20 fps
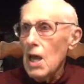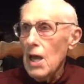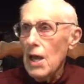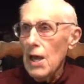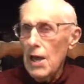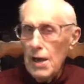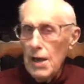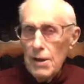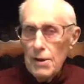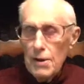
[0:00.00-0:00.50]

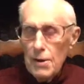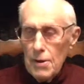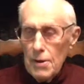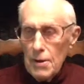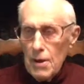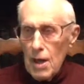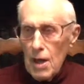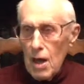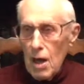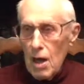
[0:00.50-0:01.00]
And
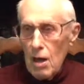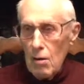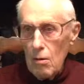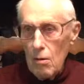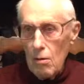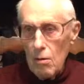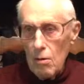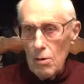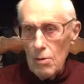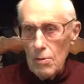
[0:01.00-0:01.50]

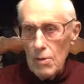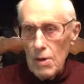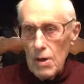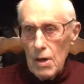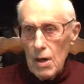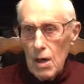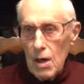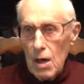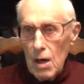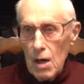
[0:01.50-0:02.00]
of
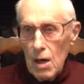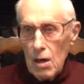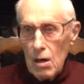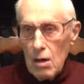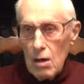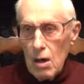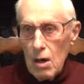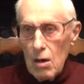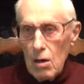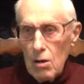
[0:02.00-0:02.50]

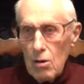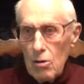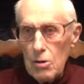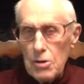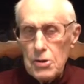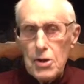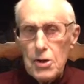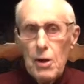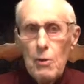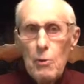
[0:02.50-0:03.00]

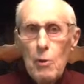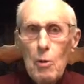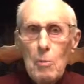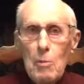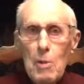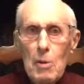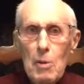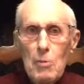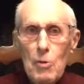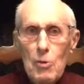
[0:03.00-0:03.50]
course, I
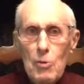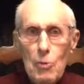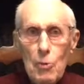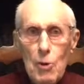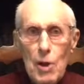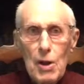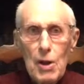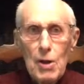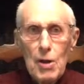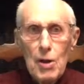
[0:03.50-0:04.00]
remembered
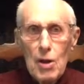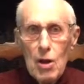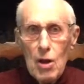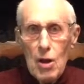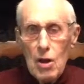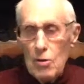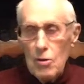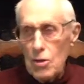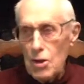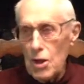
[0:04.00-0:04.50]
what
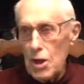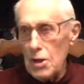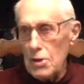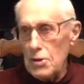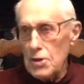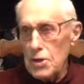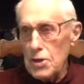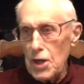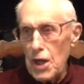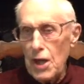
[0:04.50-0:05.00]
they
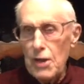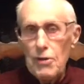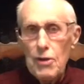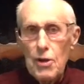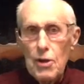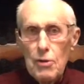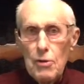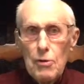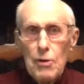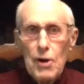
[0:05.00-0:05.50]
had said in the
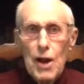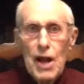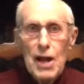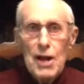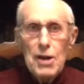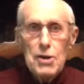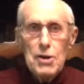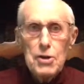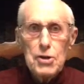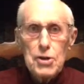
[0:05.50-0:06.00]

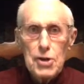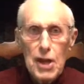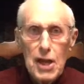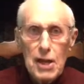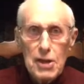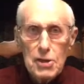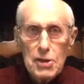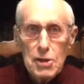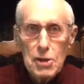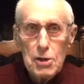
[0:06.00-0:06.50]
United
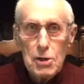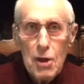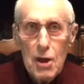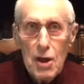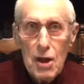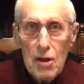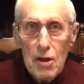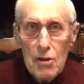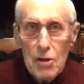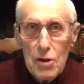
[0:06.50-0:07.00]
States, that
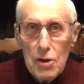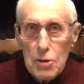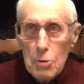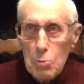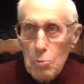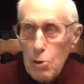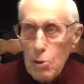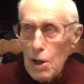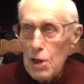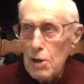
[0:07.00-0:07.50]
this
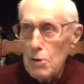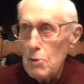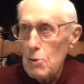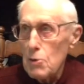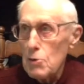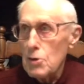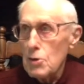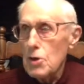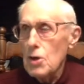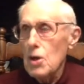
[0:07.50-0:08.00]
plane
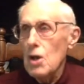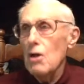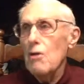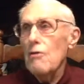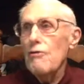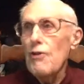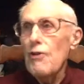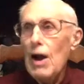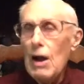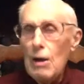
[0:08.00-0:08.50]
was,
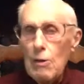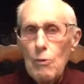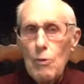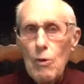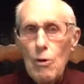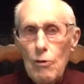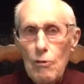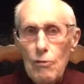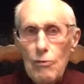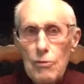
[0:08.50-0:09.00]

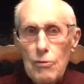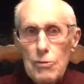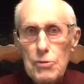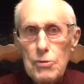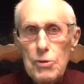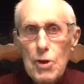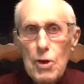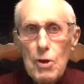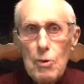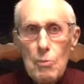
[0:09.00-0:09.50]
Focke-Wulf was
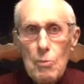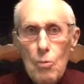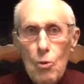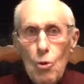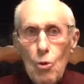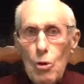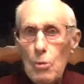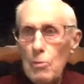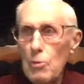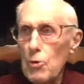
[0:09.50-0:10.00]

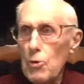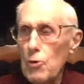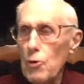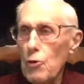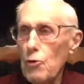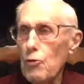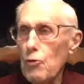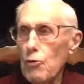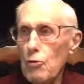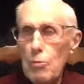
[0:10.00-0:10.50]
more
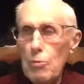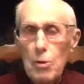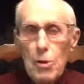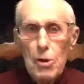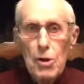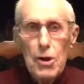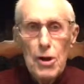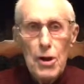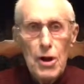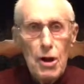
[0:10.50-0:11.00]

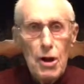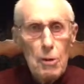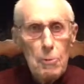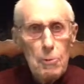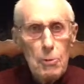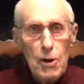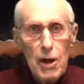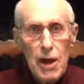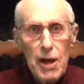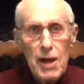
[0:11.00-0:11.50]
maneuverable than our
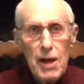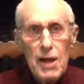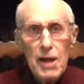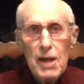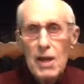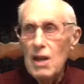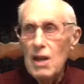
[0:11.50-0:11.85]
plane.